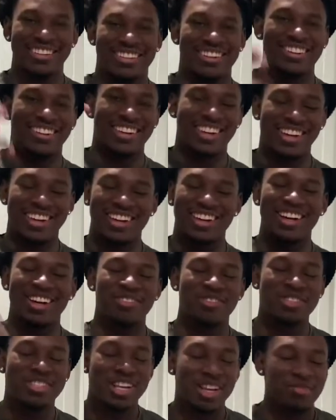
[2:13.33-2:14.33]
Okay,
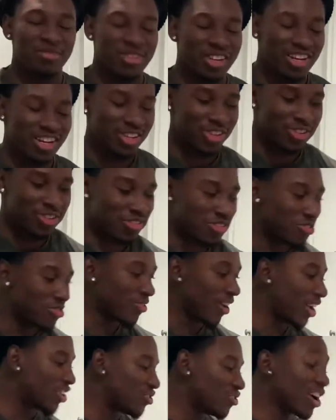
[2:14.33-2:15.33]
what's up, YouTube?
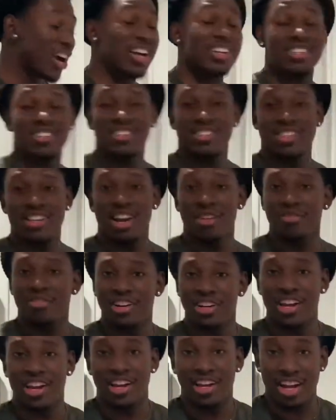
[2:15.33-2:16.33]
As you guys can see, I'm
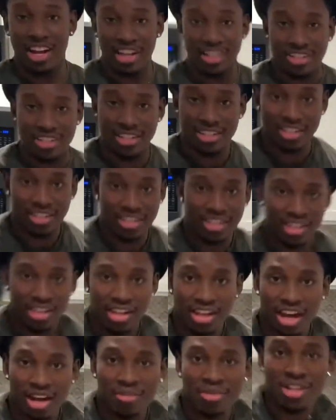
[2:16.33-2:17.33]
running out of content.
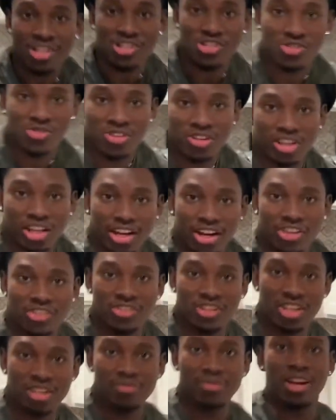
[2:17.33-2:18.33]
I'm not short. Like, are you
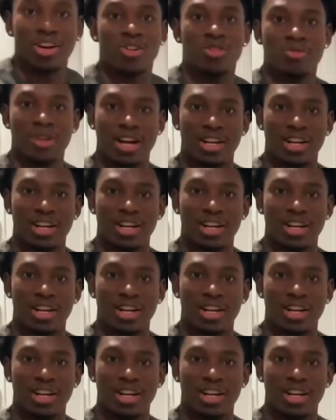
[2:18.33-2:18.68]
getting my whole body?